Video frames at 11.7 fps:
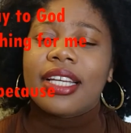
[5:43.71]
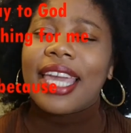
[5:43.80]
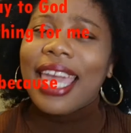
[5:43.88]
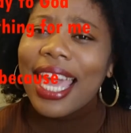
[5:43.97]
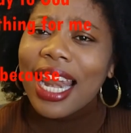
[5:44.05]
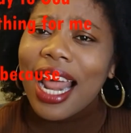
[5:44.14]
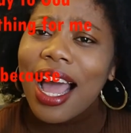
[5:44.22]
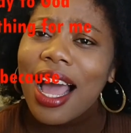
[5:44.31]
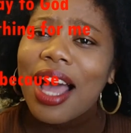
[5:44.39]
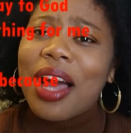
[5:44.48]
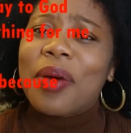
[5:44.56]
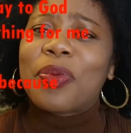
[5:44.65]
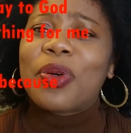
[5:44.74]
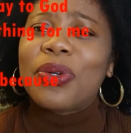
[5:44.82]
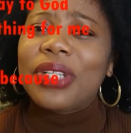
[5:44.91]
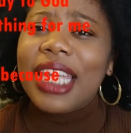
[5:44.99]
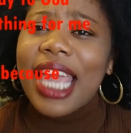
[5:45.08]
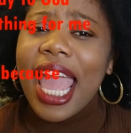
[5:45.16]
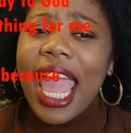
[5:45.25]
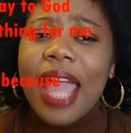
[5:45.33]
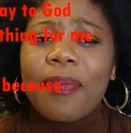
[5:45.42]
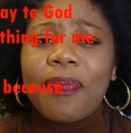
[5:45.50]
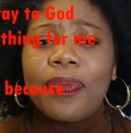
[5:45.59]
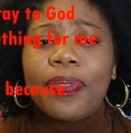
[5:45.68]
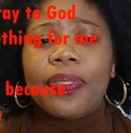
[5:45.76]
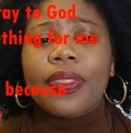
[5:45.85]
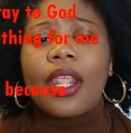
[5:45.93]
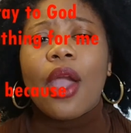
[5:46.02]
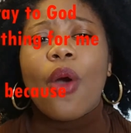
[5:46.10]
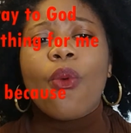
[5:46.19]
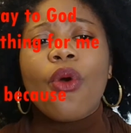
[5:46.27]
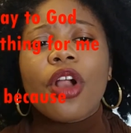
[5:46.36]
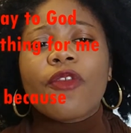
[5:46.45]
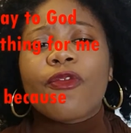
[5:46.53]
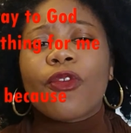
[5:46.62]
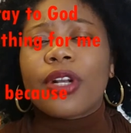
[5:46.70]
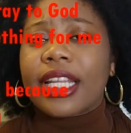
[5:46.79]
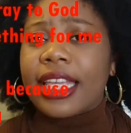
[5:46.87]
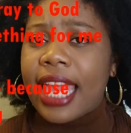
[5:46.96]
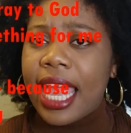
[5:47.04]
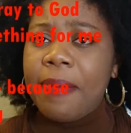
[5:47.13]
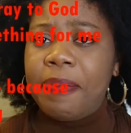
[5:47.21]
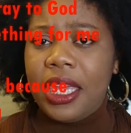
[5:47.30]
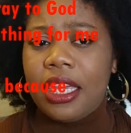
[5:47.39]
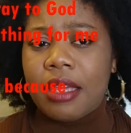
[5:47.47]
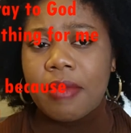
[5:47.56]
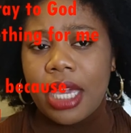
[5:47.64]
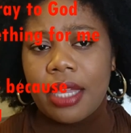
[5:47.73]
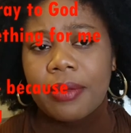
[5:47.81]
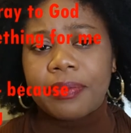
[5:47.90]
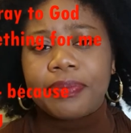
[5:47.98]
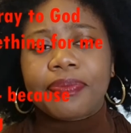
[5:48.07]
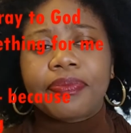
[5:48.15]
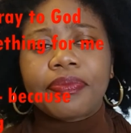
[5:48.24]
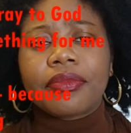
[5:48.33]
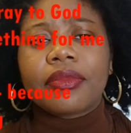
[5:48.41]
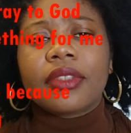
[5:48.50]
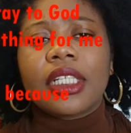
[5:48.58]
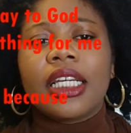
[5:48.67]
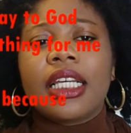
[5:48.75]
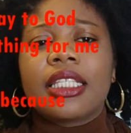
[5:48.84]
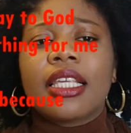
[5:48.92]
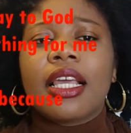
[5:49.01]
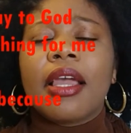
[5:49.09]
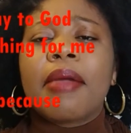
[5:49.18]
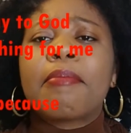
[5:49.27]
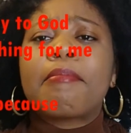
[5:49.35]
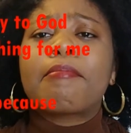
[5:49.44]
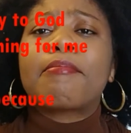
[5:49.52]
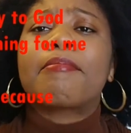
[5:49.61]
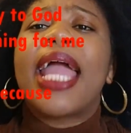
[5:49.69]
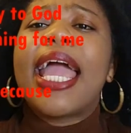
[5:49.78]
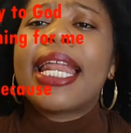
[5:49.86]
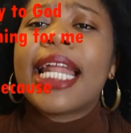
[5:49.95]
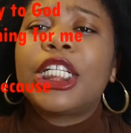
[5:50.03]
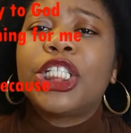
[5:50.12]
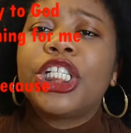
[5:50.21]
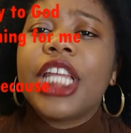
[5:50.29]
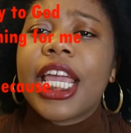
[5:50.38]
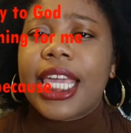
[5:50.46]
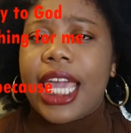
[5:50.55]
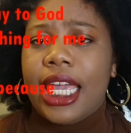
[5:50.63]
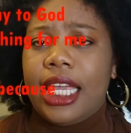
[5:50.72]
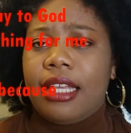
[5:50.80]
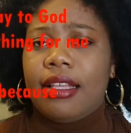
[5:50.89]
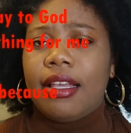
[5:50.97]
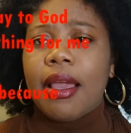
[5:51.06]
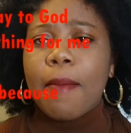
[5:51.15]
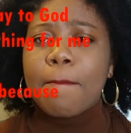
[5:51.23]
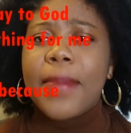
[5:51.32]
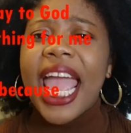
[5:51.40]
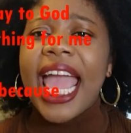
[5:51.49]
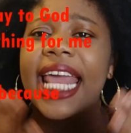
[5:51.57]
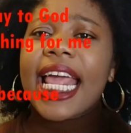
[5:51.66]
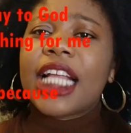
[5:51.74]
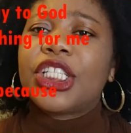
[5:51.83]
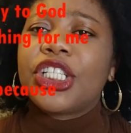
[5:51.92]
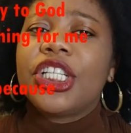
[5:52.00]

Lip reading: Get up. Kulie. A word for the KP is Bere Chineke. Bere.